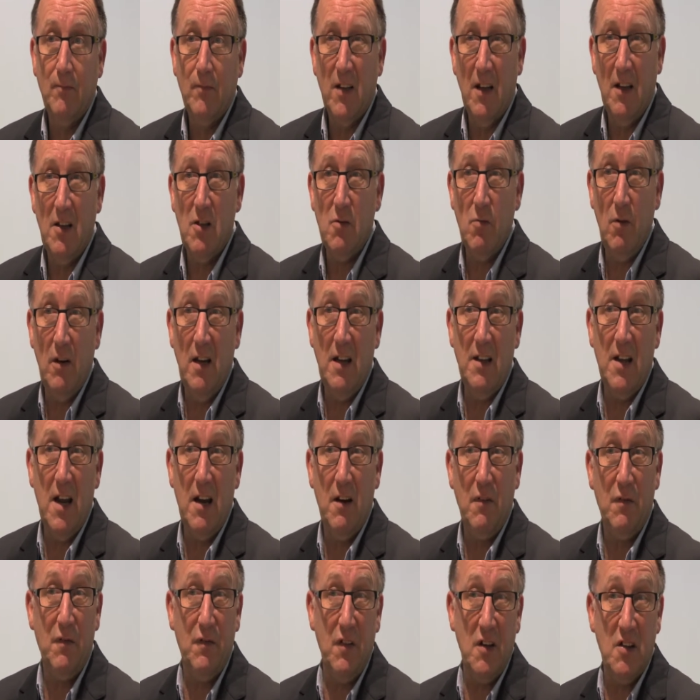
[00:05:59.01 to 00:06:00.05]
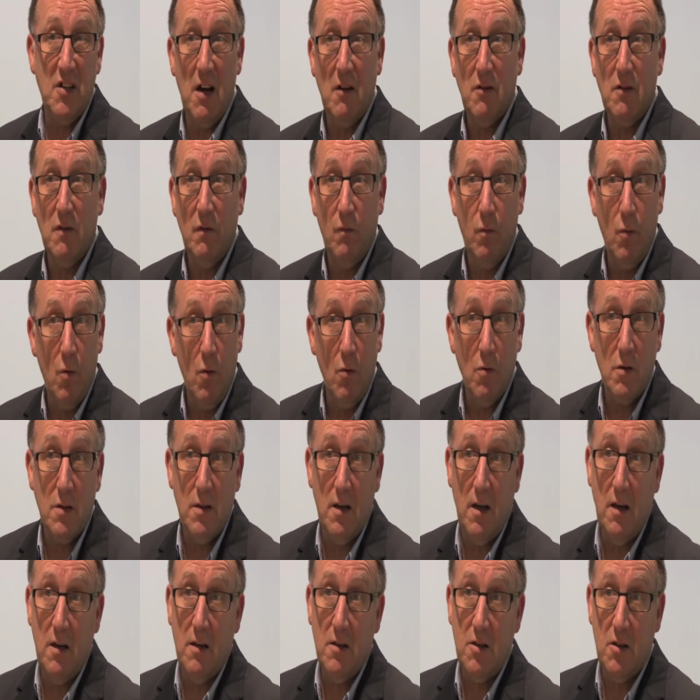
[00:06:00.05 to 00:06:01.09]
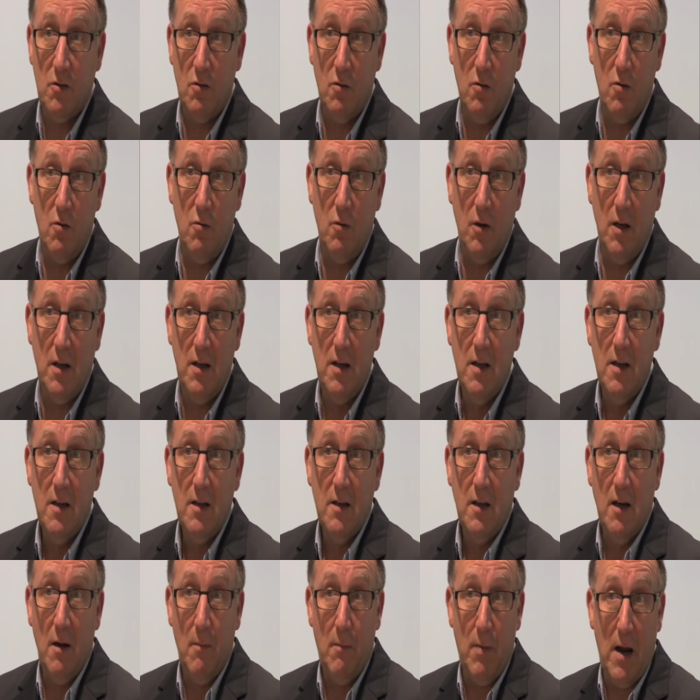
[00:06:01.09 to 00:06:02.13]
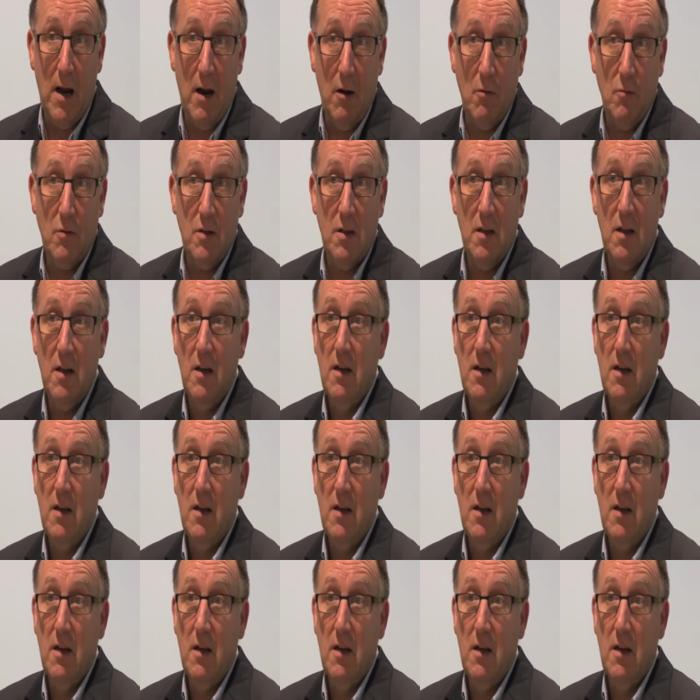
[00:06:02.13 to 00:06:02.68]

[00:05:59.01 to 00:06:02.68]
It's really then a fish out of water story about